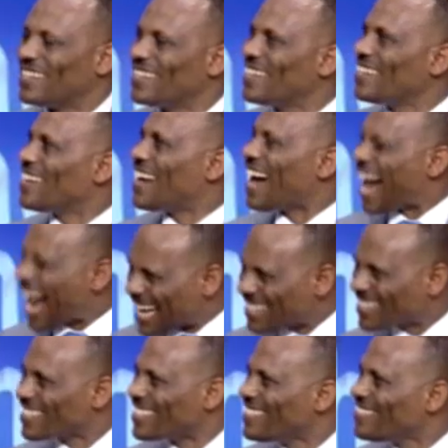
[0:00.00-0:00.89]

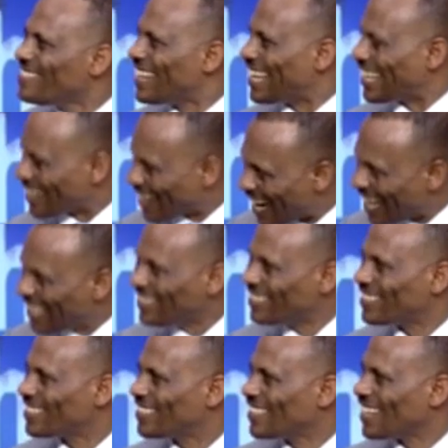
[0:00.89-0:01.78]
asking their
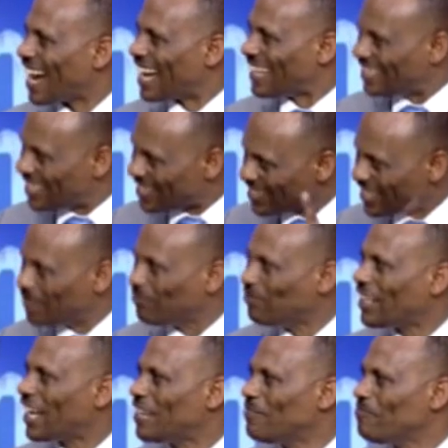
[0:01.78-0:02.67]
rights, at the same
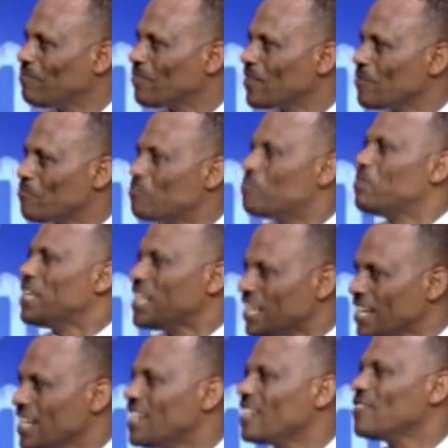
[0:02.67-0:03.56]
time
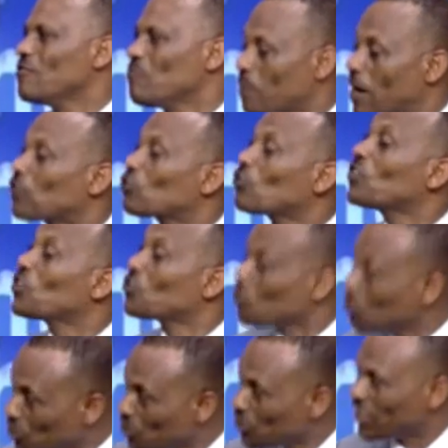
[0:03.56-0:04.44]
being part of the
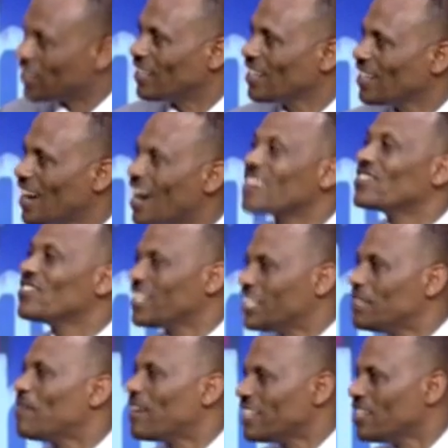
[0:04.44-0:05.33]
solution as a
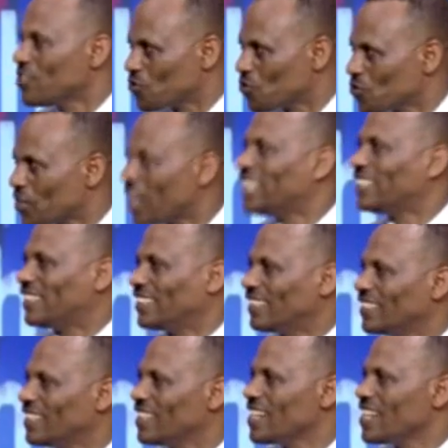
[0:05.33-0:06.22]
demanding society.
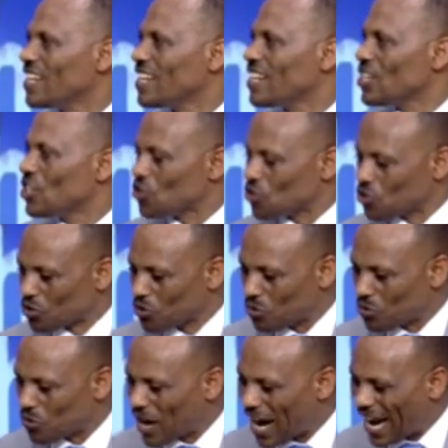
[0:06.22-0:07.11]

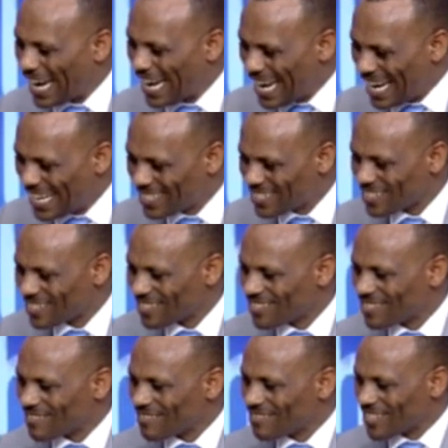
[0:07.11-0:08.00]
So unless
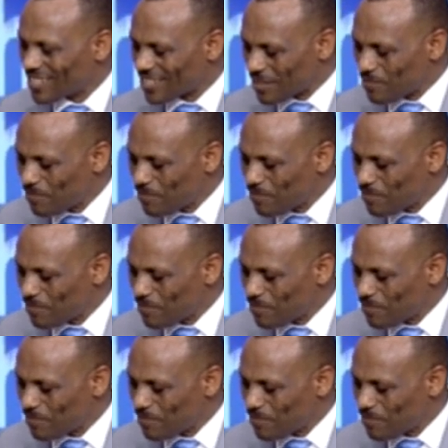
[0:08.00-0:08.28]
the supply